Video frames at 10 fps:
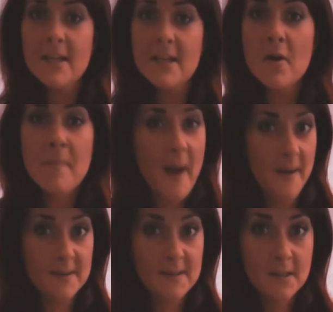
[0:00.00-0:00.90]
on a
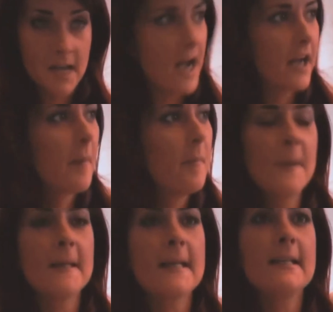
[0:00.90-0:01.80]
bus, a
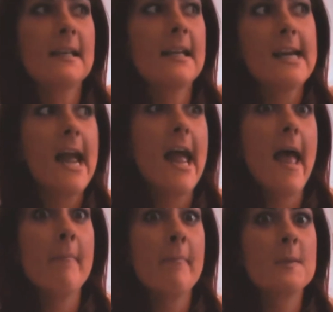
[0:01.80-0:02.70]
completely
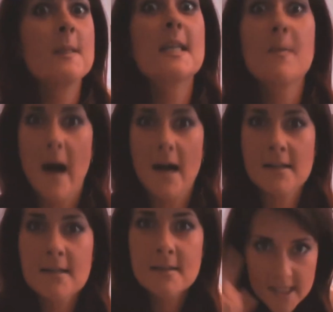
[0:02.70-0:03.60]
empty
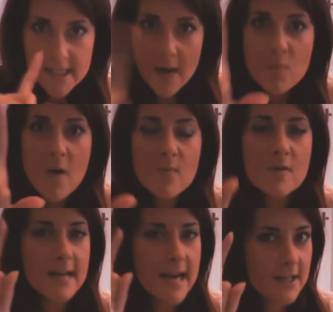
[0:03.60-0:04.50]
bus. Someone
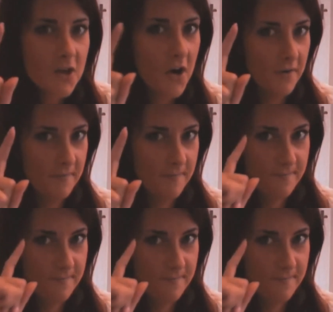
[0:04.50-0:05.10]
will get on.